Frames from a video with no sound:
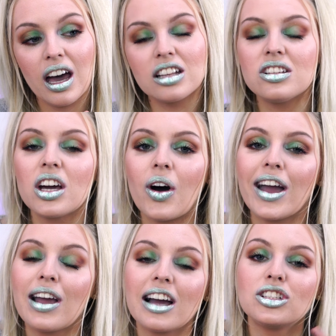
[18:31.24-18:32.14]
I don't know,
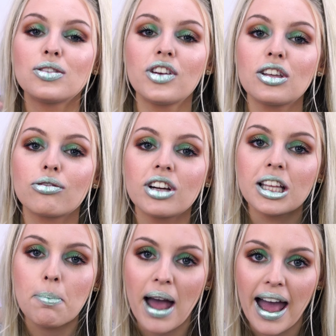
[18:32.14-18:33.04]
I just feel
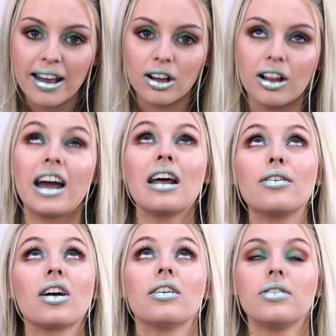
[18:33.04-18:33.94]
really pale, and
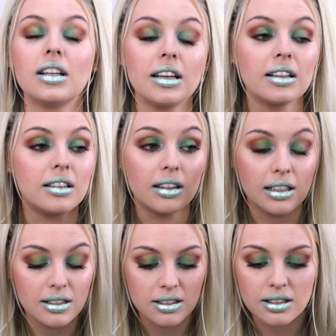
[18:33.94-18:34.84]
I've got a feeling
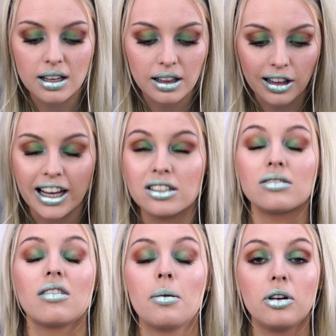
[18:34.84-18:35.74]
this light
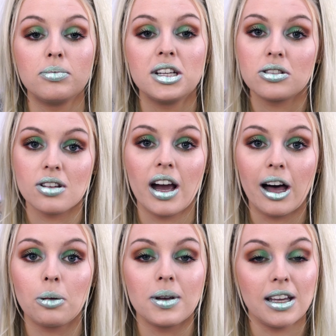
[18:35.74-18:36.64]
above me does not
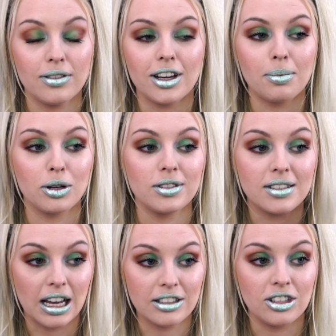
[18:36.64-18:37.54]
help either because
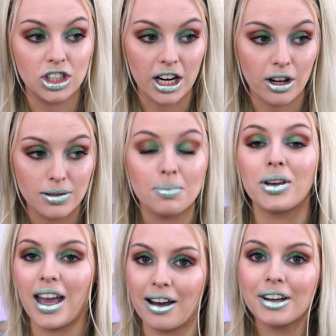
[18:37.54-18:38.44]
it's casting shadows.
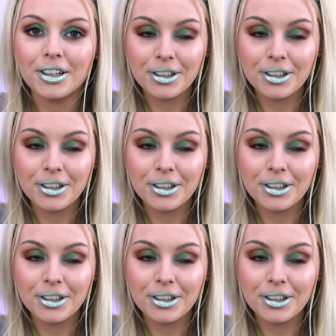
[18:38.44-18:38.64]
But yeah,